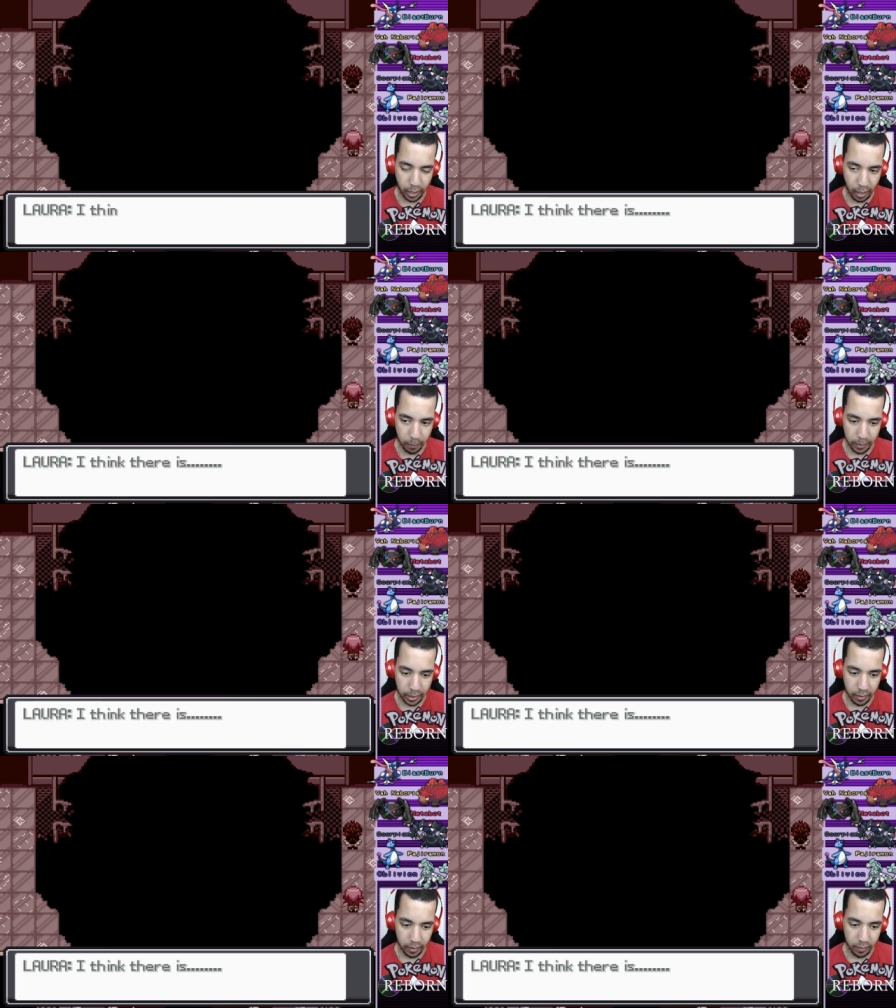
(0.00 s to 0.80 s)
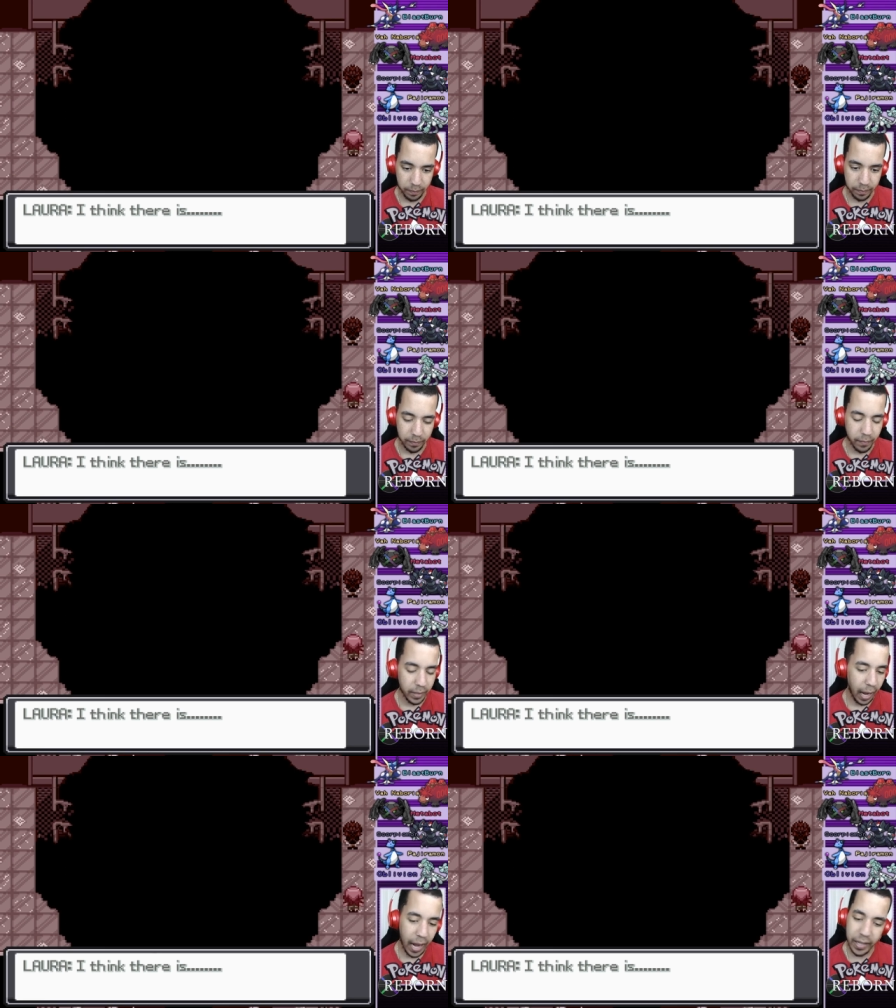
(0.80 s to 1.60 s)
to help me.
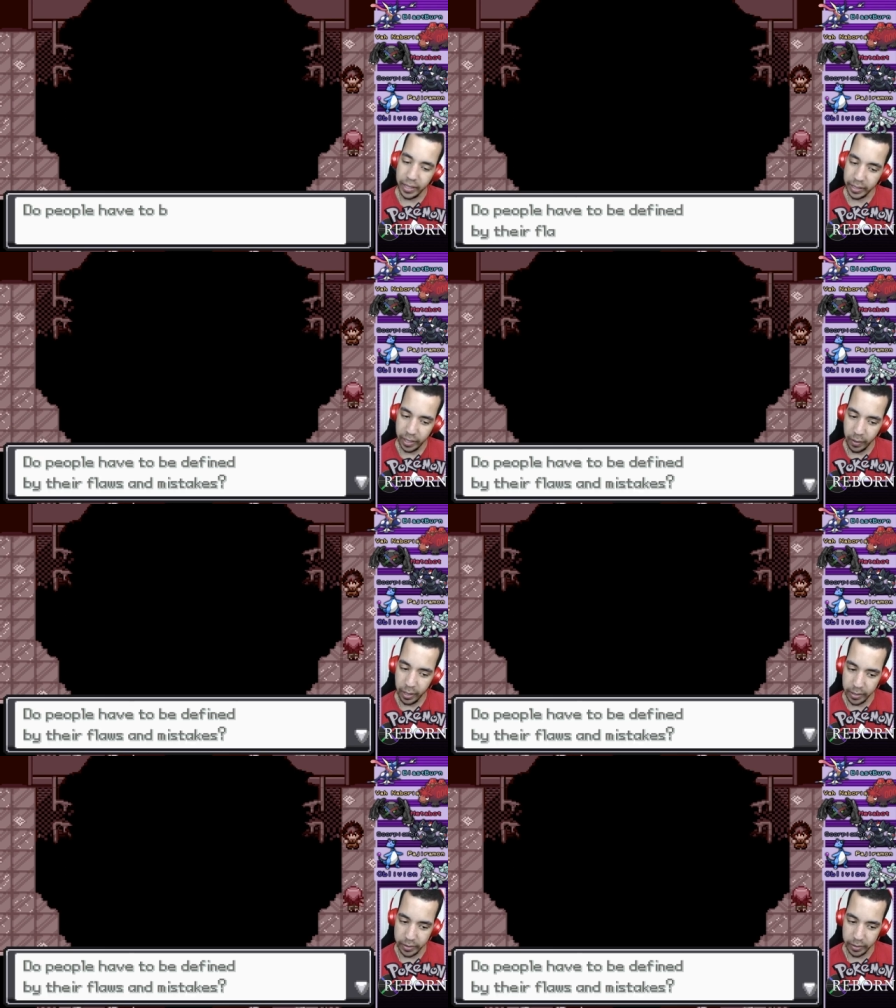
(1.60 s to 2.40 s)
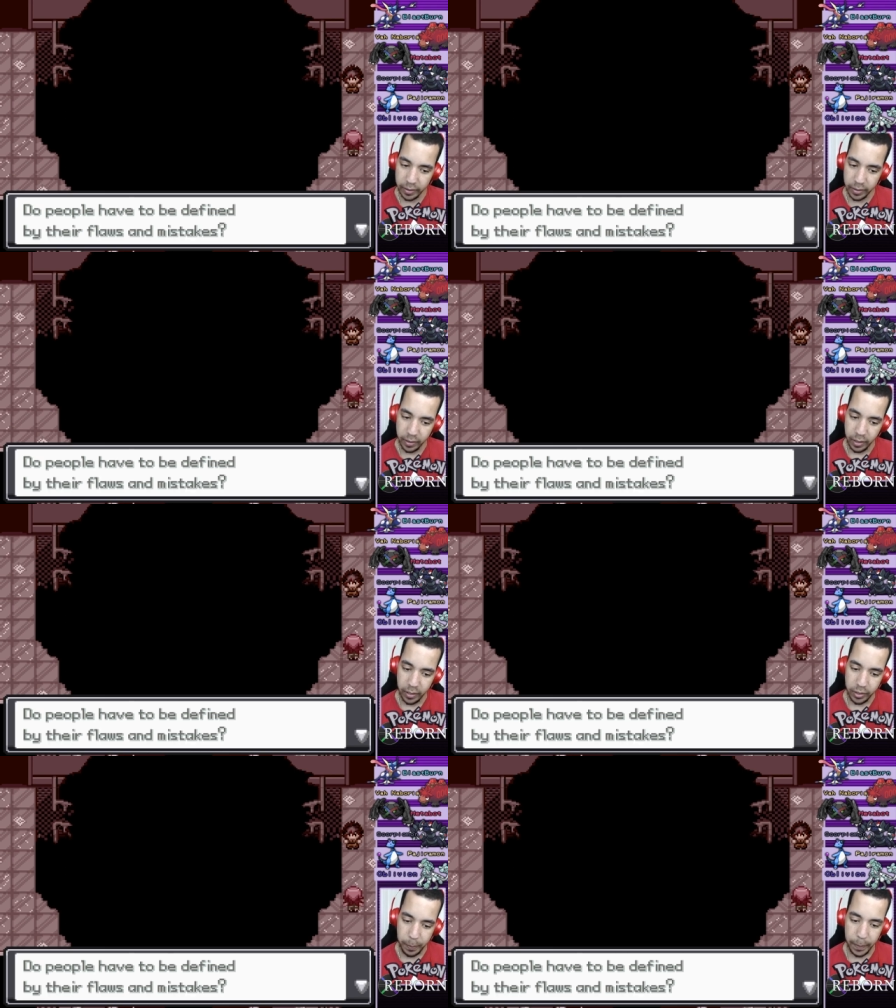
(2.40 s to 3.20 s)
I think there is.
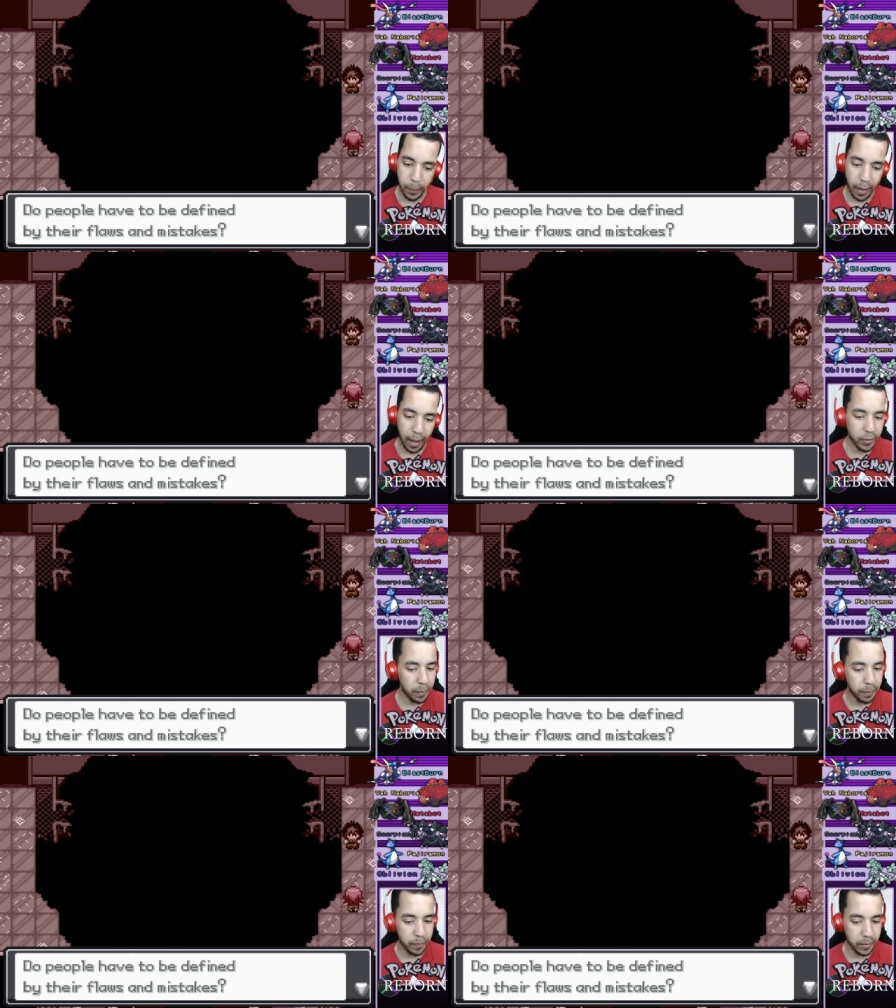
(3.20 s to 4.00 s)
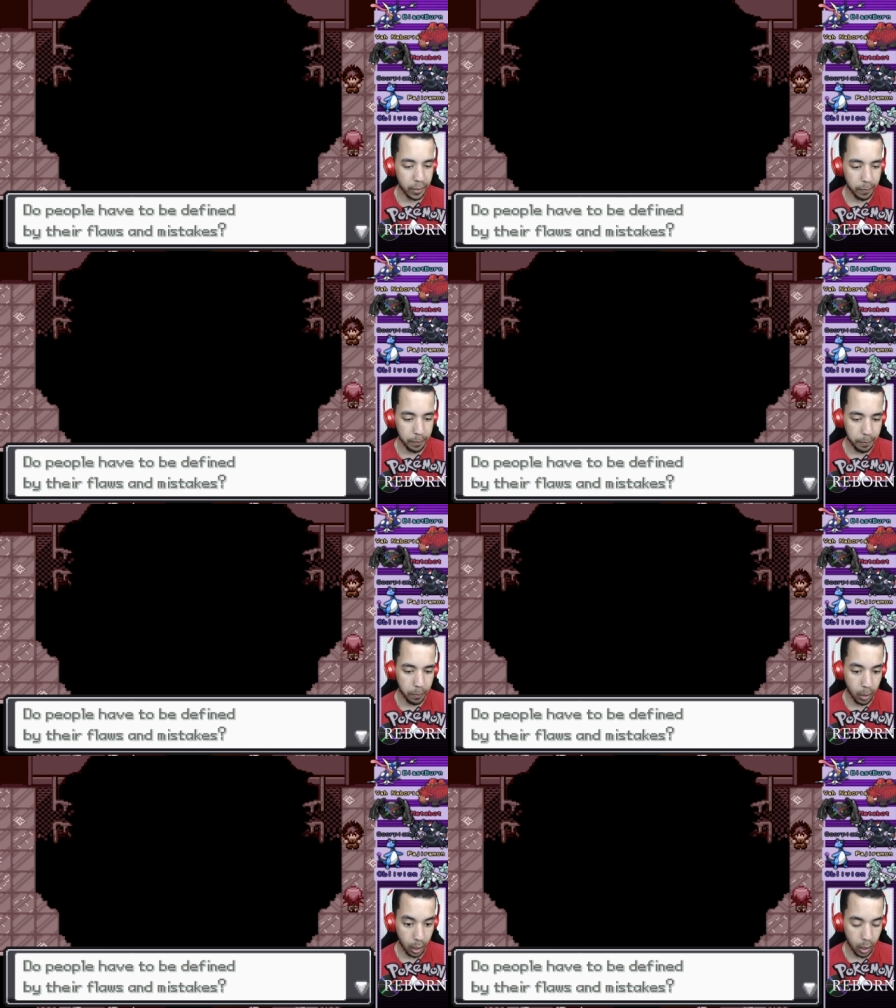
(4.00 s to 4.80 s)
Do people have to do,
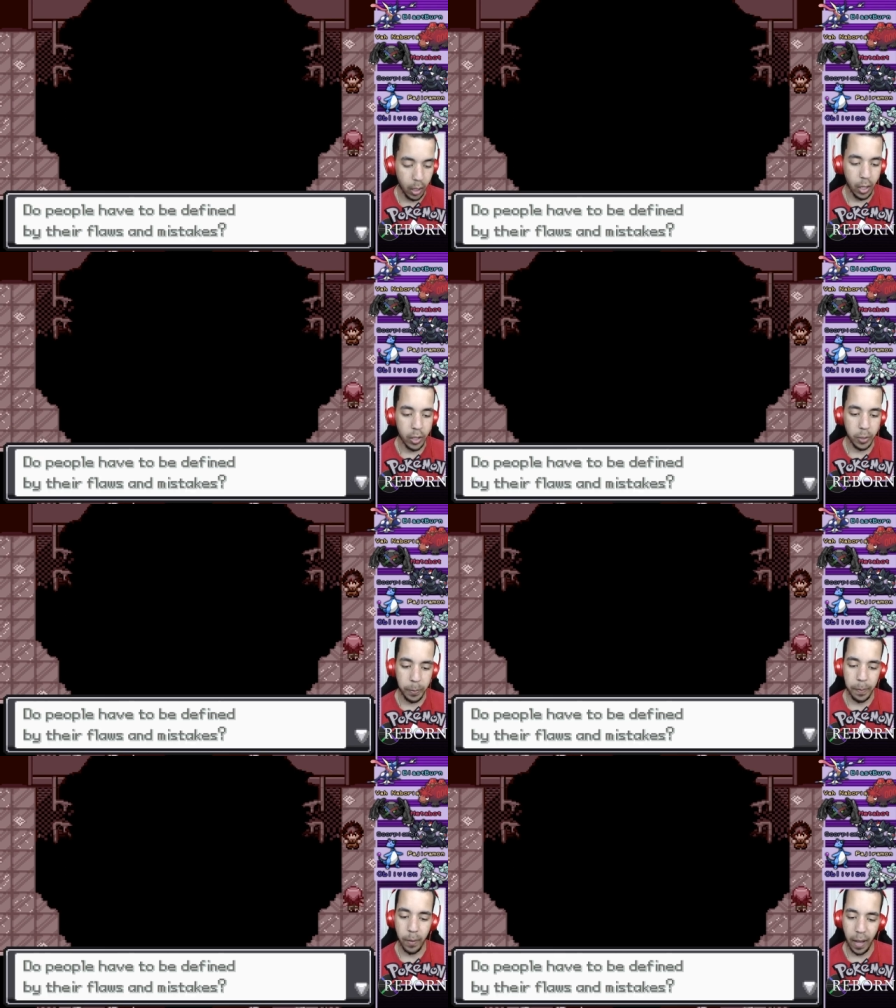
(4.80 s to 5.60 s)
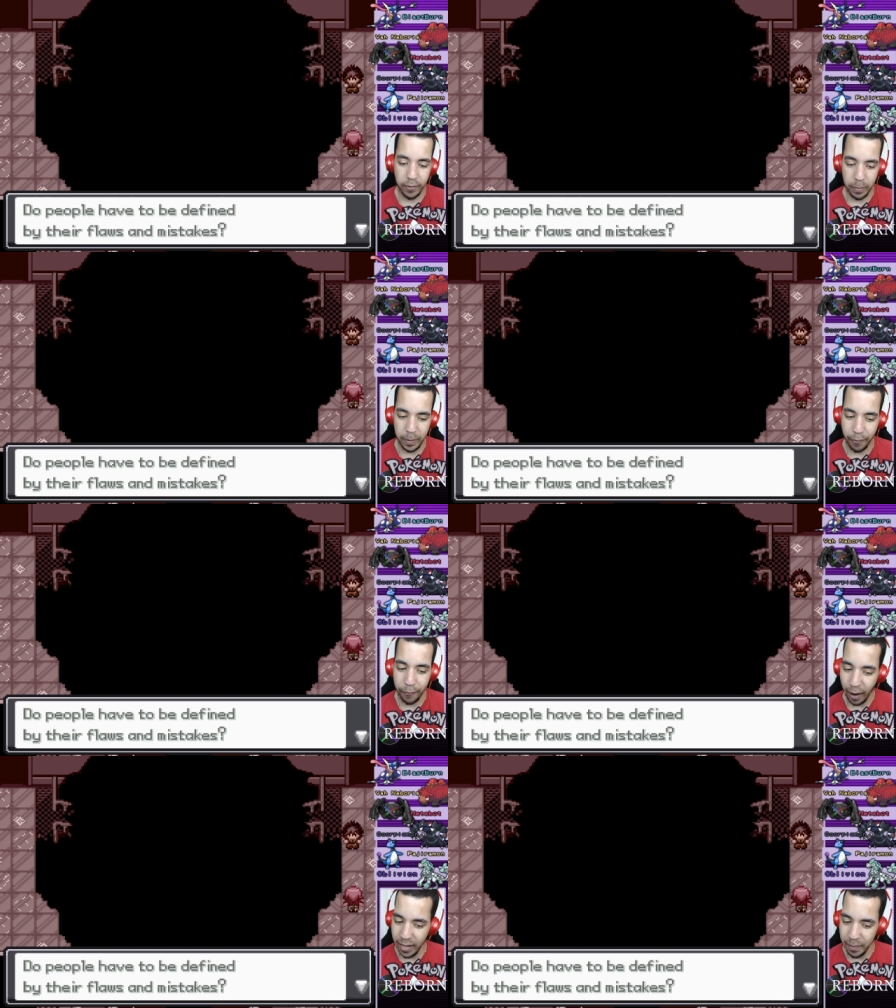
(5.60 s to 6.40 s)
uh, do people have to be
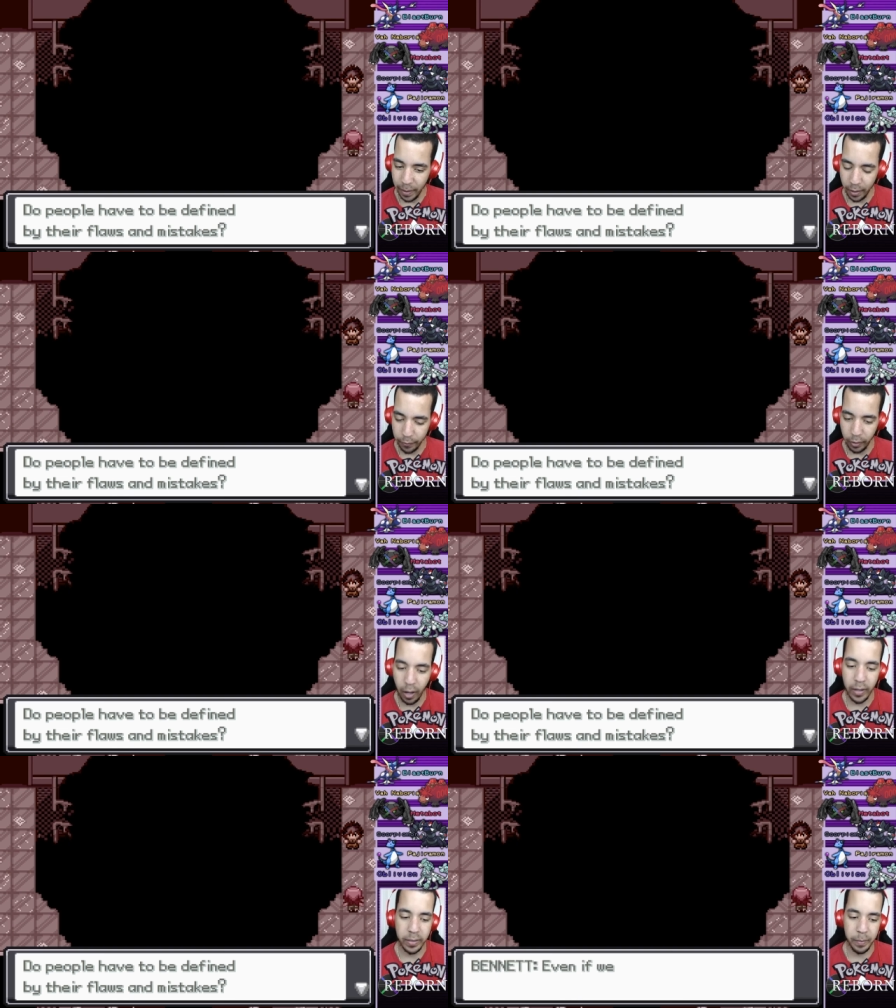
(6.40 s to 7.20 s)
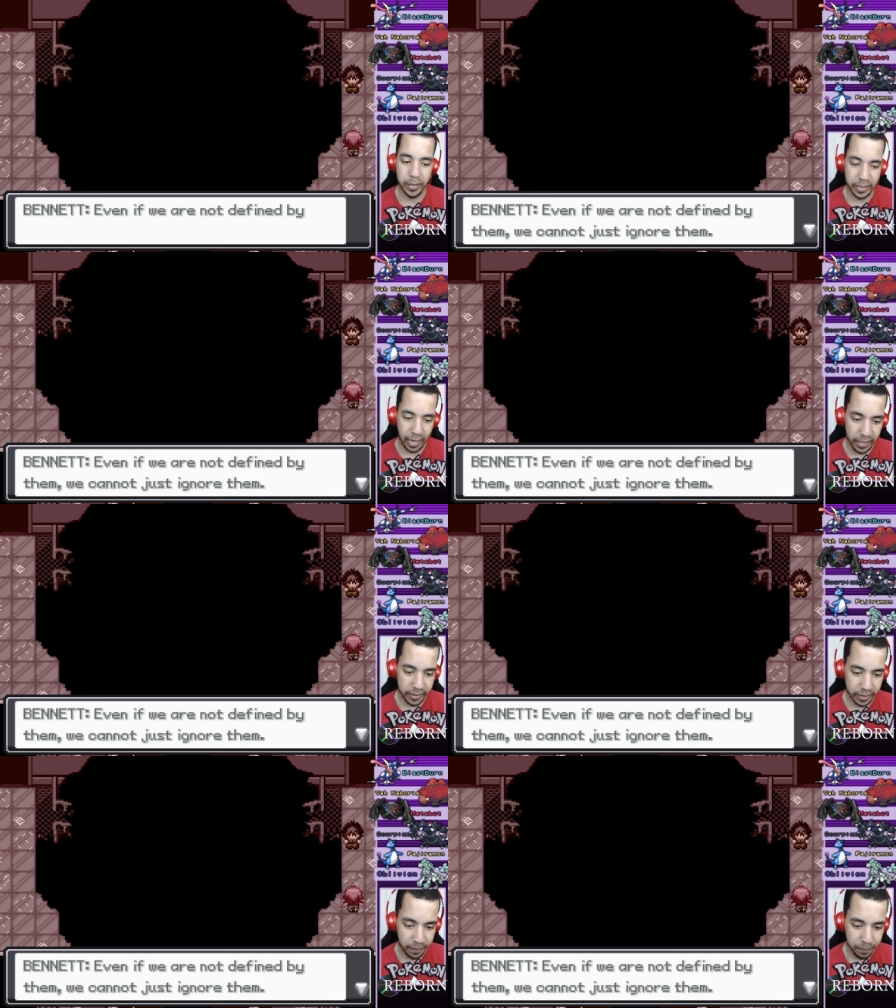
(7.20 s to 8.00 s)
defined by their flaws and mistakes?